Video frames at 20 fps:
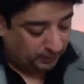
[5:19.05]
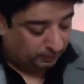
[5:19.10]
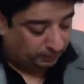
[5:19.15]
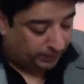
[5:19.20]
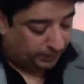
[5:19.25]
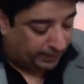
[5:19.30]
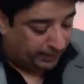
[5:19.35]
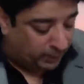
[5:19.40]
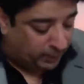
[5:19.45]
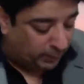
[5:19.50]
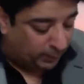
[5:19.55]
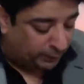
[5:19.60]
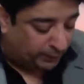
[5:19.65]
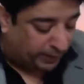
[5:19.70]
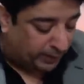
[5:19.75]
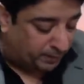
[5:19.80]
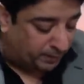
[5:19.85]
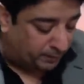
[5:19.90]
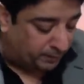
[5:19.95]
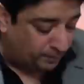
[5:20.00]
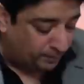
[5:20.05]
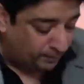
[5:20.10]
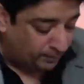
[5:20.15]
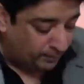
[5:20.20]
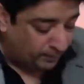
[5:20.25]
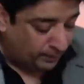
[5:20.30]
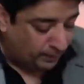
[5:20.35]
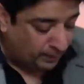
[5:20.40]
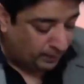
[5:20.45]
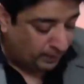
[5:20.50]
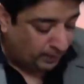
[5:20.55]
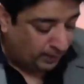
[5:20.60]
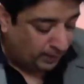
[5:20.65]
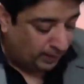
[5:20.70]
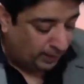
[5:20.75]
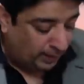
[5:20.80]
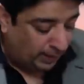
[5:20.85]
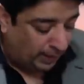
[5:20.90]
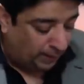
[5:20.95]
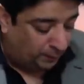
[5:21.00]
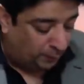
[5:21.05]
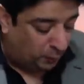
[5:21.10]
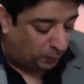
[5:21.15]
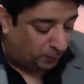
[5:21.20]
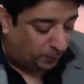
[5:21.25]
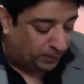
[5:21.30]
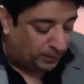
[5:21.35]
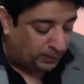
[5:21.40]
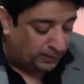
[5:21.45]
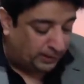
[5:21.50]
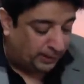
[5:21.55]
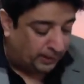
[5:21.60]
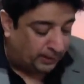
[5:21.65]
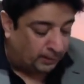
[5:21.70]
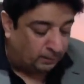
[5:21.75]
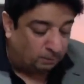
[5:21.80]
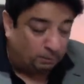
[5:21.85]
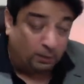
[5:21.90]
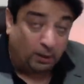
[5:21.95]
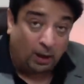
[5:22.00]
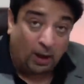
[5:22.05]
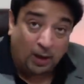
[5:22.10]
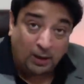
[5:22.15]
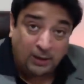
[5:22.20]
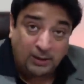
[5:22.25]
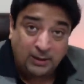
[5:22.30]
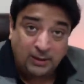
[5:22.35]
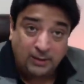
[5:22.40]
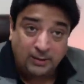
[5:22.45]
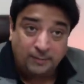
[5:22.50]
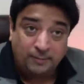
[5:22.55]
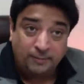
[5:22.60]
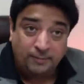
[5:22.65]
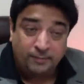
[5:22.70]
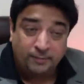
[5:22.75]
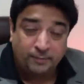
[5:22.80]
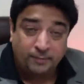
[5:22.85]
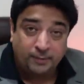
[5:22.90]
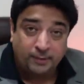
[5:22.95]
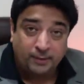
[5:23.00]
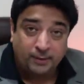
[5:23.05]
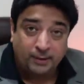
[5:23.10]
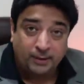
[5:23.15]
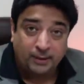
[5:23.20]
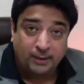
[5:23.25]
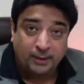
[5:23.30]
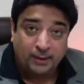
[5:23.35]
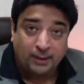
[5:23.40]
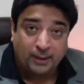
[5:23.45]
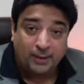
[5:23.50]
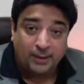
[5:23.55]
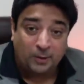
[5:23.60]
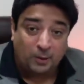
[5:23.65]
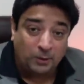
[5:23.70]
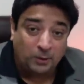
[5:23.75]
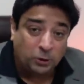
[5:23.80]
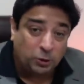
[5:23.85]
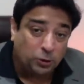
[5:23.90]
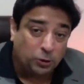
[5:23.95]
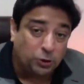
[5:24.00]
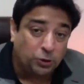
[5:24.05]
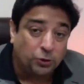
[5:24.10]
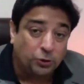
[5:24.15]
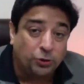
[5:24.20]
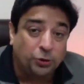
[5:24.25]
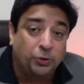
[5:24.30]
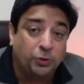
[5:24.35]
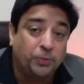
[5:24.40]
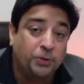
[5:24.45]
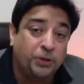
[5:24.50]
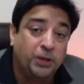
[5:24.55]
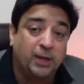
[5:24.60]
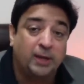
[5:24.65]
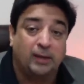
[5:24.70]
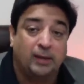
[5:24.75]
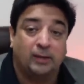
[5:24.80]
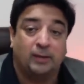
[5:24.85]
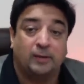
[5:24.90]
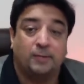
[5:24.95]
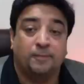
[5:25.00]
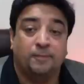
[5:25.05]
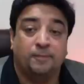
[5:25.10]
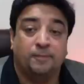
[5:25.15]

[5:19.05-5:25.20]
many of them have opened their blogs and also YouTube channel.